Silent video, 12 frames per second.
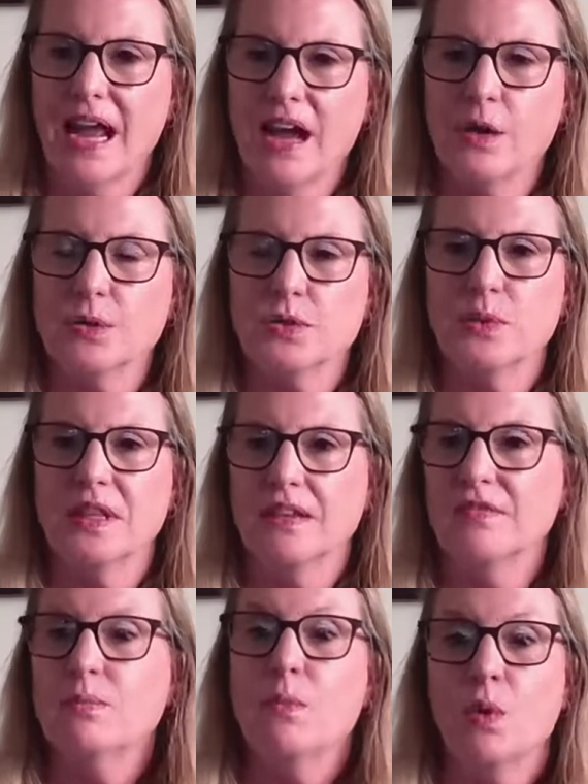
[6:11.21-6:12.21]
house with
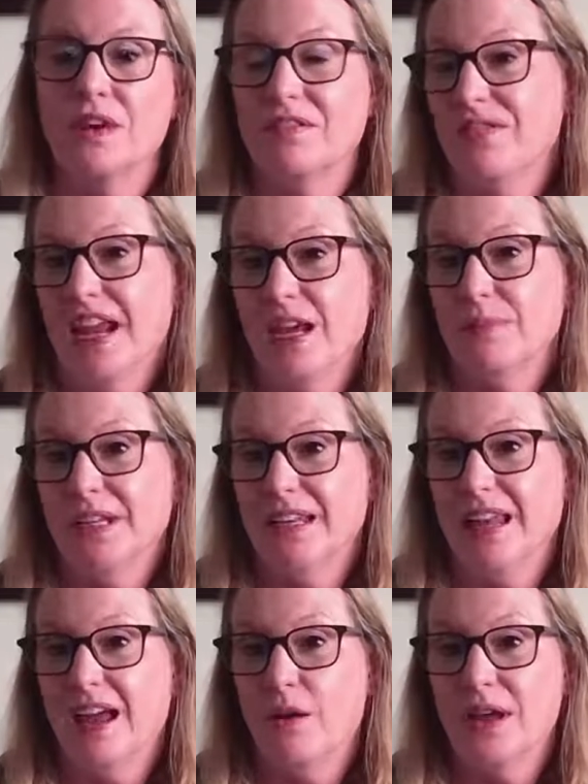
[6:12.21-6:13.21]
even more family
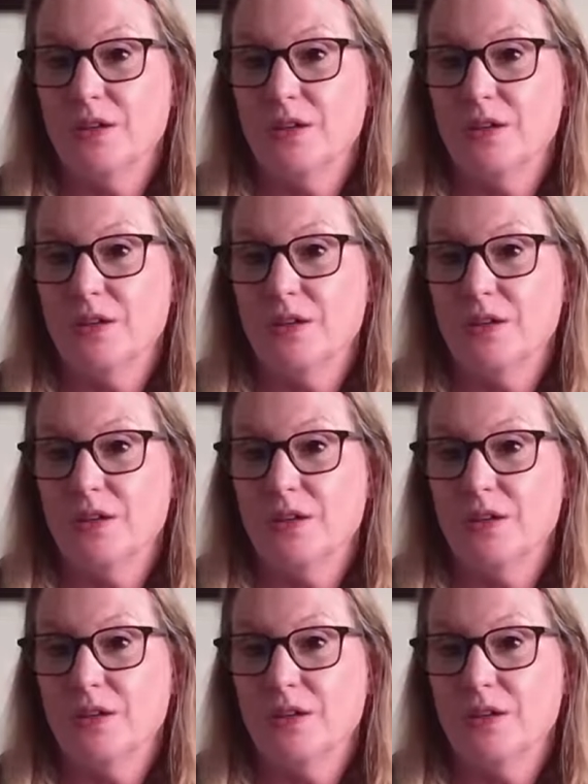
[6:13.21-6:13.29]
now.